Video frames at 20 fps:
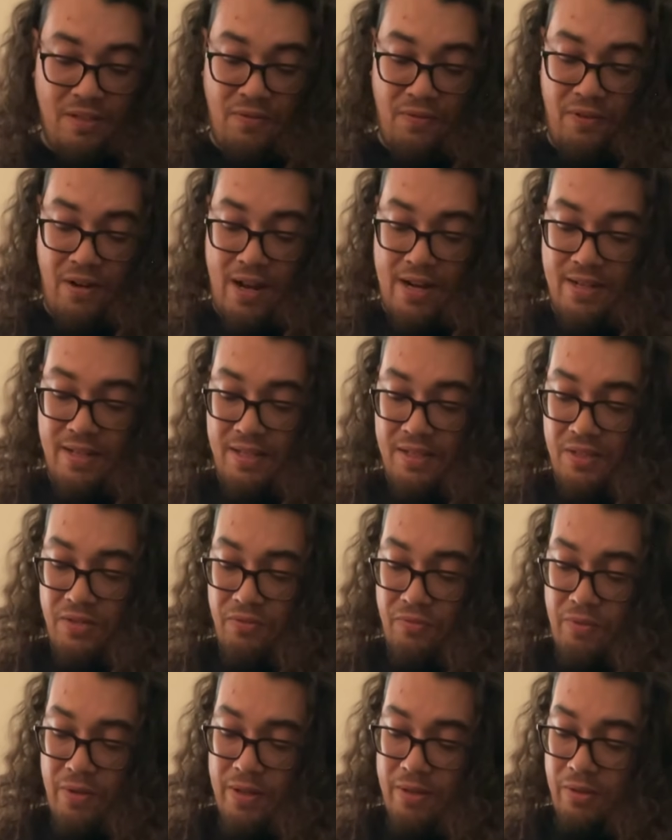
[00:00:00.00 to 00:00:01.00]
ideas of
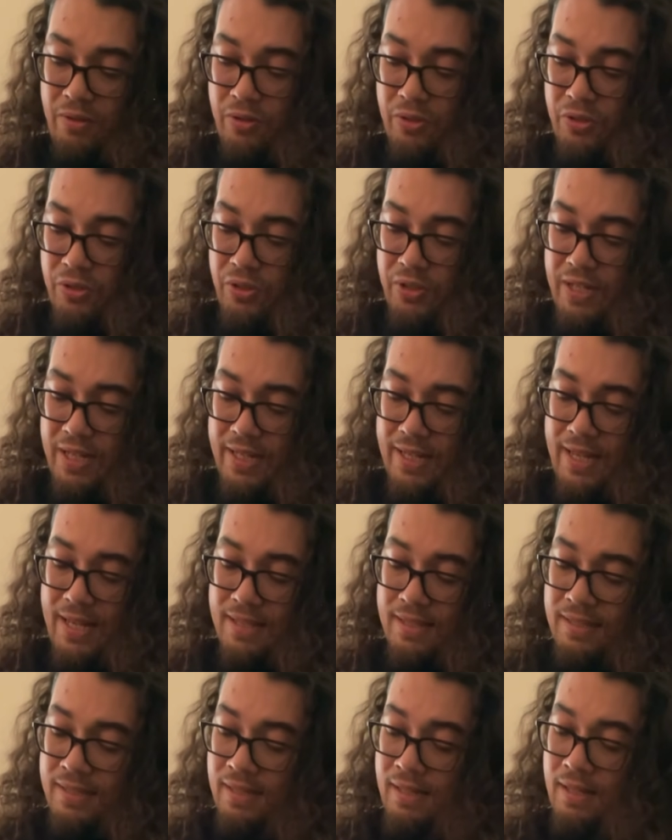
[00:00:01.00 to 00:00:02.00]
what looks good, I
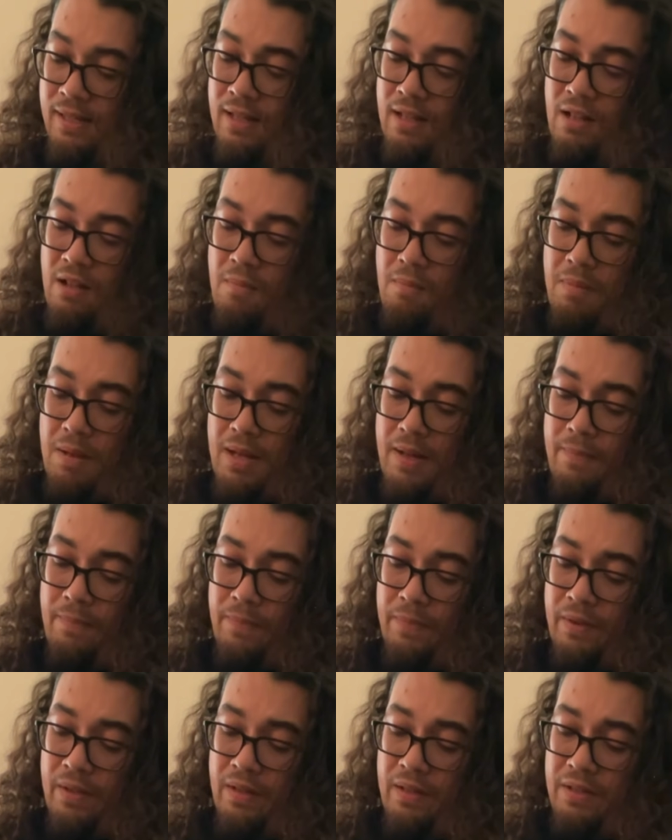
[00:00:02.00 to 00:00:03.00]
guess. But
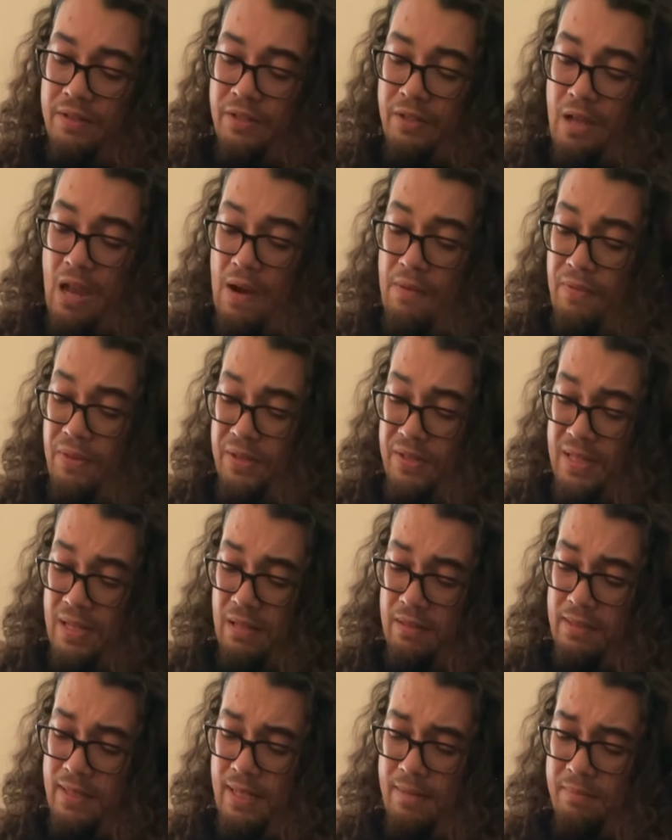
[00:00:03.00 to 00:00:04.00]
everything's
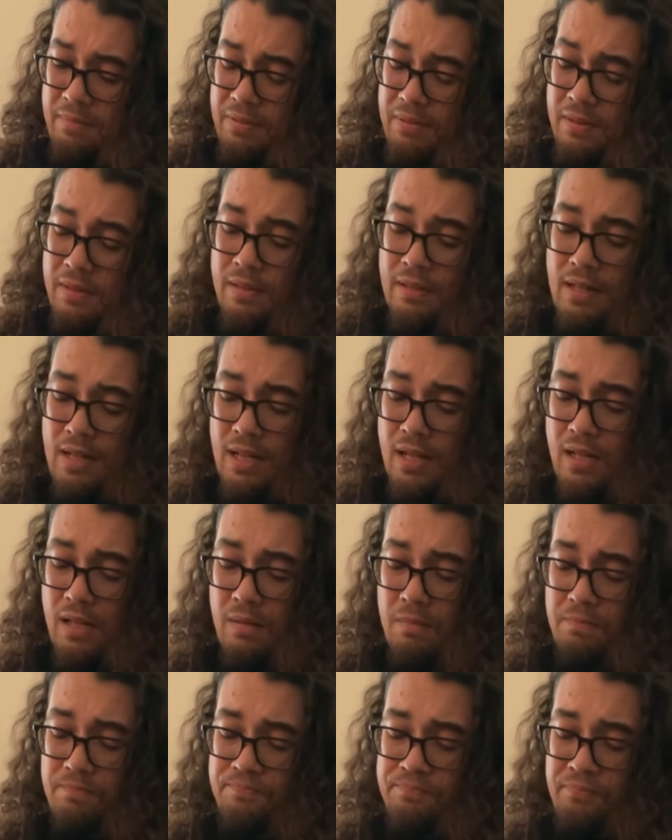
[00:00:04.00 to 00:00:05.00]
held up.
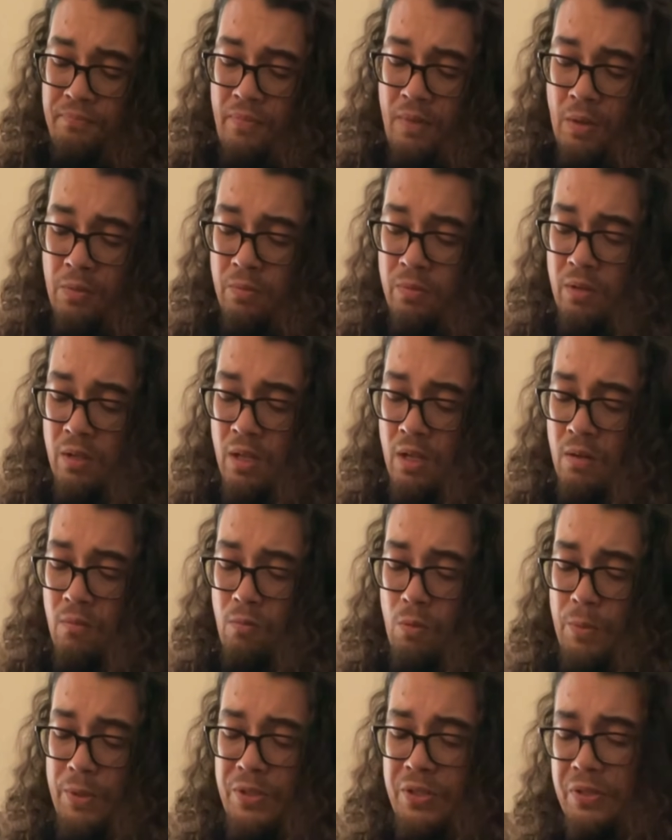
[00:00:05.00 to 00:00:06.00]

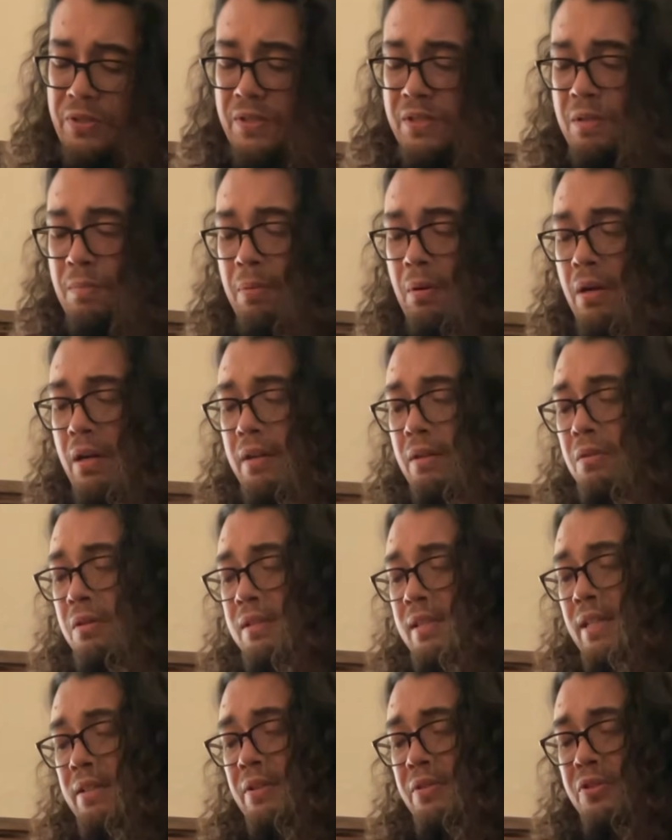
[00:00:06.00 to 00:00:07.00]
When we took this apart, it looks
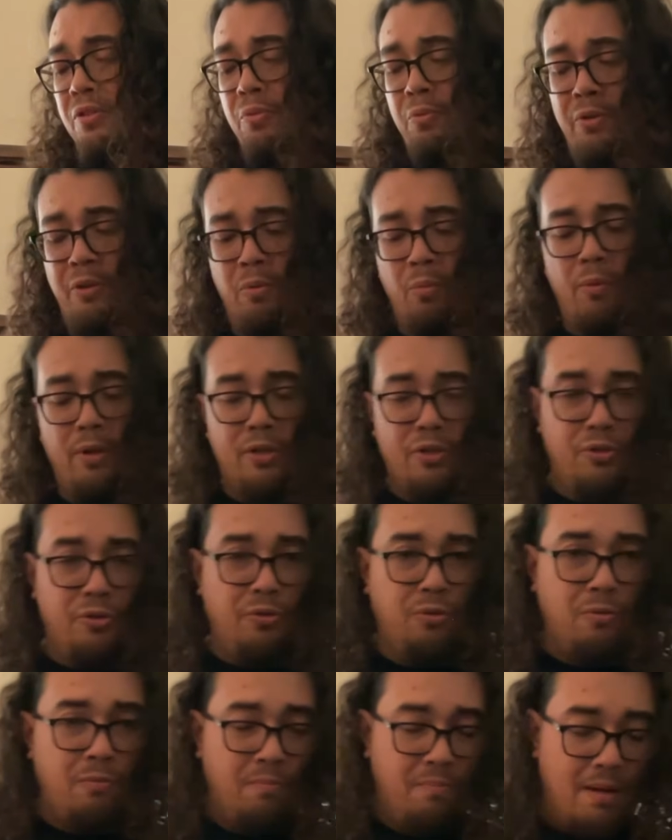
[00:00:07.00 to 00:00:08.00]
like there's 3
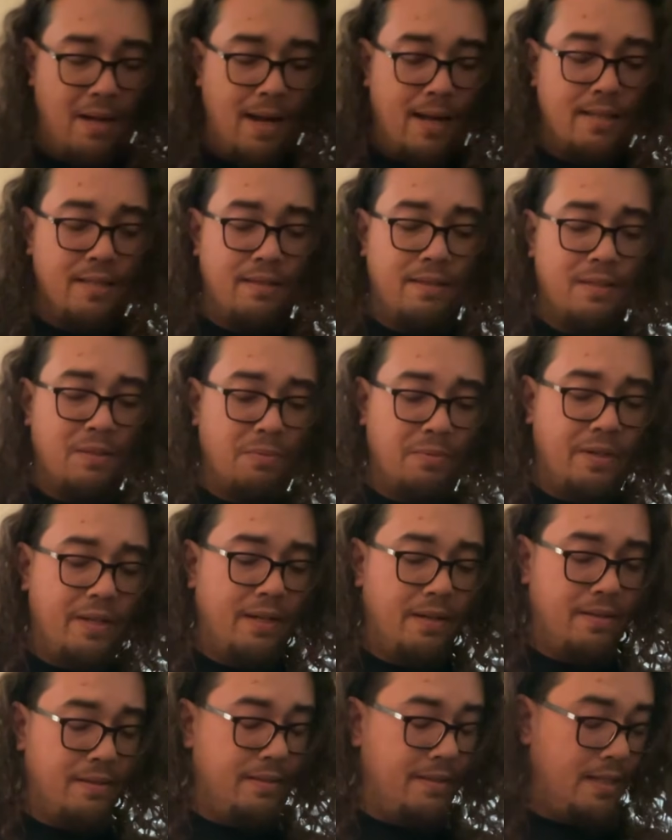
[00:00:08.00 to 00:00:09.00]
original pots. This one
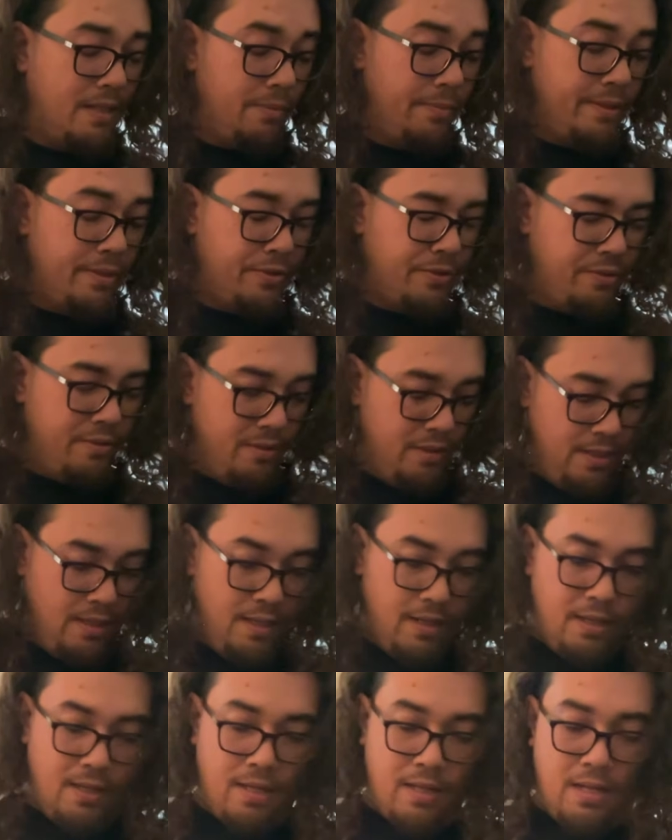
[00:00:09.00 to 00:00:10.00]
here is not original,
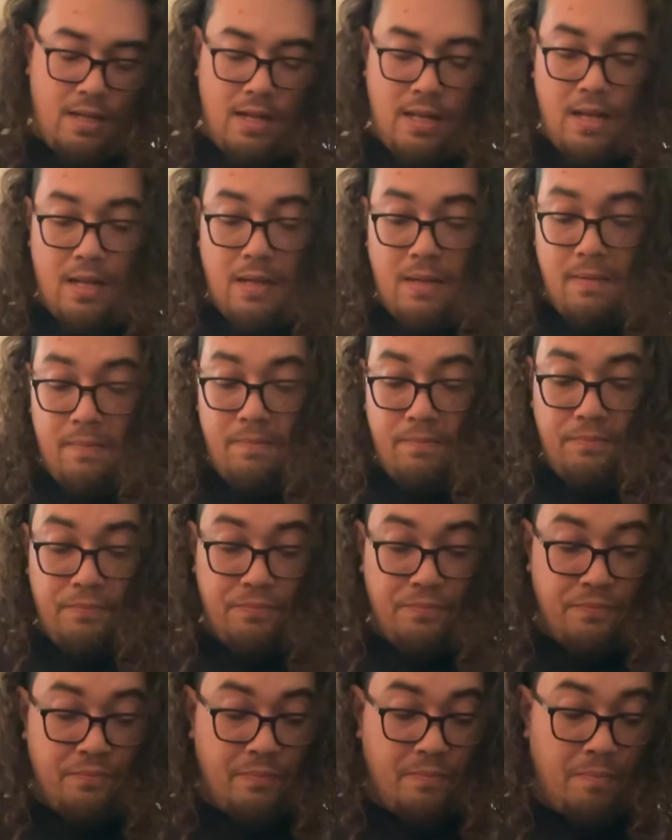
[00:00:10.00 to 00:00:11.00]

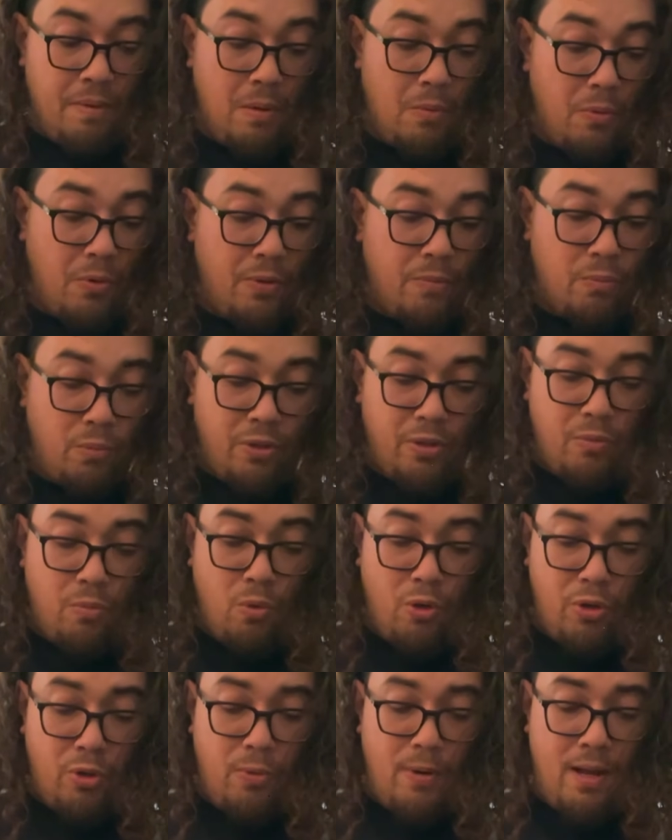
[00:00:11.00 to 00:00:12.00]
but we're gonna
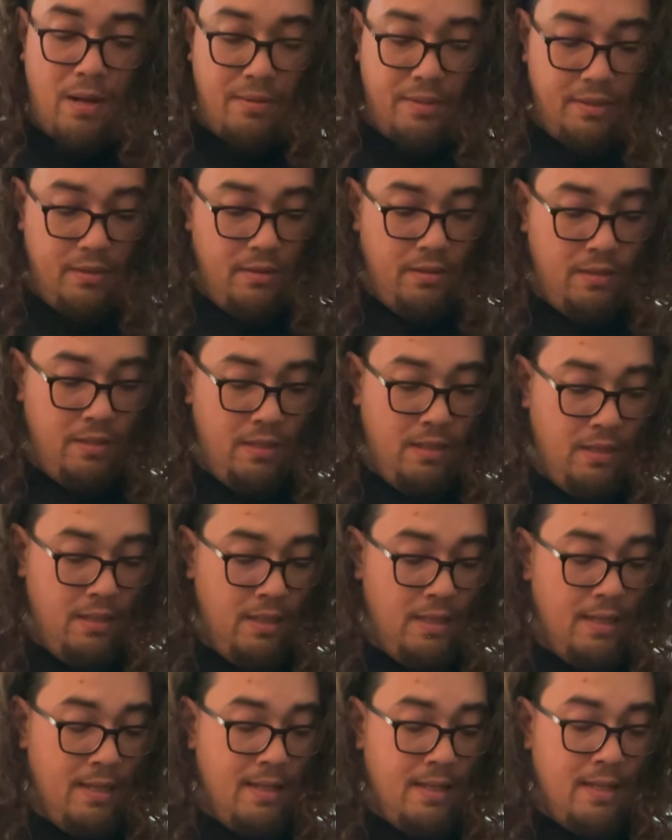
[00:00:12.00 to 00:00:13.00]
work around it,
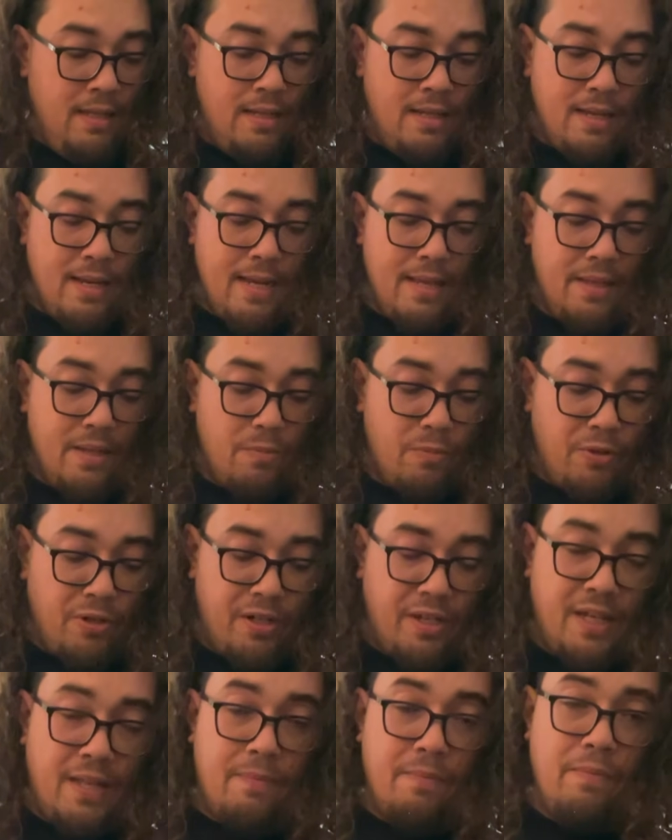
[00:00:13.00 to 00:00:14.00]
and then we're gonna
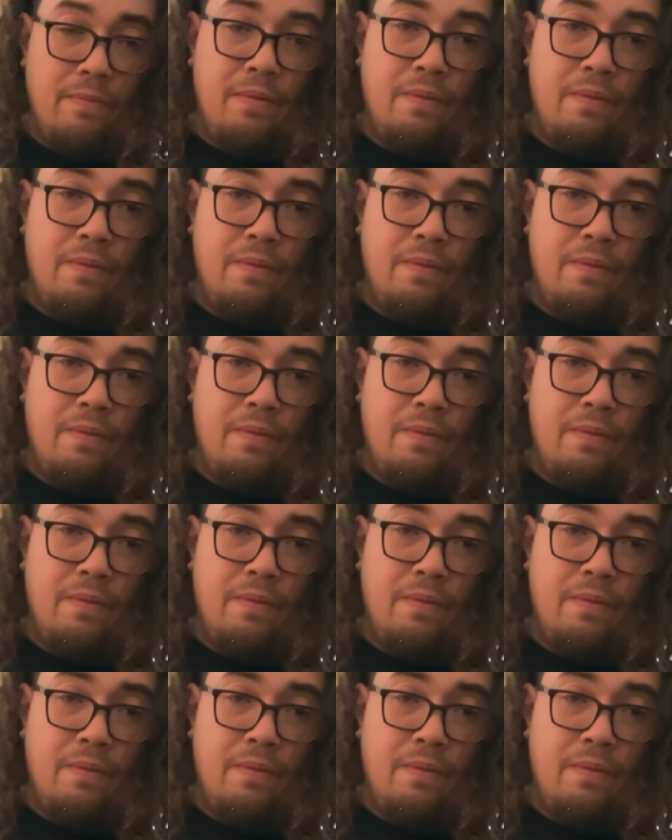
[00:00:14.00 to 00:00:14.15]
get